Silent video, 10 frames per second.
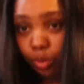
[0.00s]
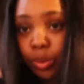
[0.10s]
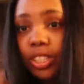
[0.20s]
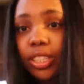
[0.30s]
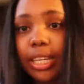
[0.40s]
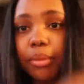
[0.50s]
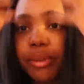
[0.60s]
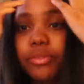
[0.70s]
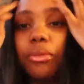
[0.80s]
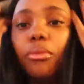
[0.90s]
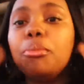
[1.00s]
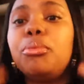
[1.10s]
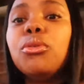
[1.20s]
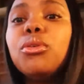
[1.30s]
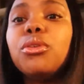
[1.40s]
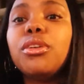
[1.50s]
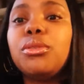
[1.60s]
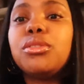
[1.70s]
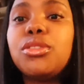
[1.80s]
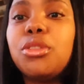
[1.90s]
We just came back from the pool, it
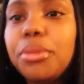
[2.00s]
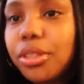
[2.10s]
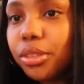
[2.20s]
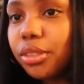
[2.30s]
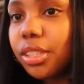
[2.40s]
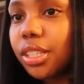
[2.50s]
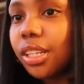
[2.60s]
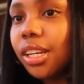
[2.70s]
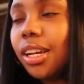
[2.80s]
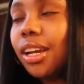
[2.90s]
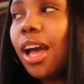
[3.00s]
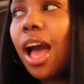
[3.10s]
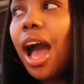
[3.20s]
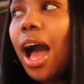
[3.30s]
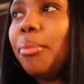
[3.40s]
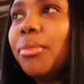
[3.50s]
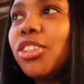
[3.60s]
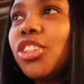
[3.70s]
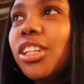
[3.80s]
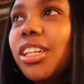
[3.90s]
was super cute. I'm
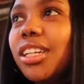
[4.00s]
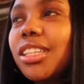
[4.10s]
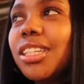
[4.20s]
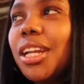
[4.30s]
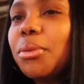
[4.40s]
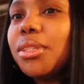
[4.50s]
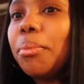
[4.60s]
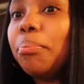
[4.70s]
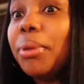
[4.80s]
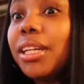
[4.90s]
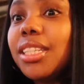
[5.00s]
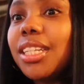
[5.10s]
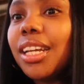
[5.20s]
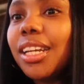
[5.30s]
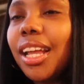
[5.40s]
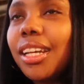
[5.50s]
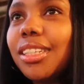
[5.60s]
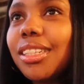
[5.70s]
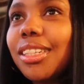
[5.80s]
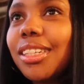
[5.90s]
literally, today was the best day.
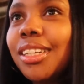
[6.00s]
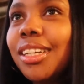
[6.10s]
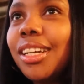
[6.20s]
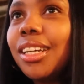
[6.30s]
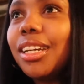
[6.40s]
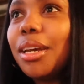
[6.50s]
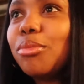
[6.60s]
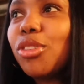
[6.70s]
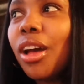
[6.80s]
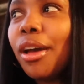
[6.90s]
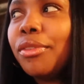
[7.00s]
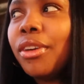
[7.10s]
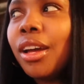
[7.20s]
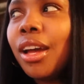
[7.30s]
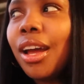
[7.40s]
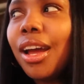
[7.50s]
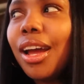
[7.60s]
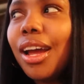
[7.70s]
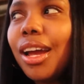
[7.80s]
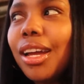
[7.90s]
Like, game drive,
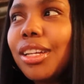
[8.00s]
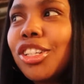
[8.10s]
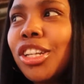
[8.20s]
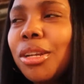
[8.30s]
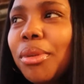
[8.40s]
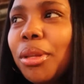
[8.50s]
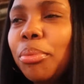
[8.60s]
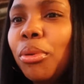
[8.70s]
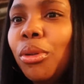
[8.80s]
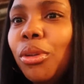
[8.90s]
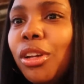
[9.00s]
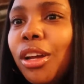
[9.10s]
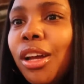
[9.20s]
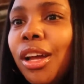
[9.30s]
chilling by the pool.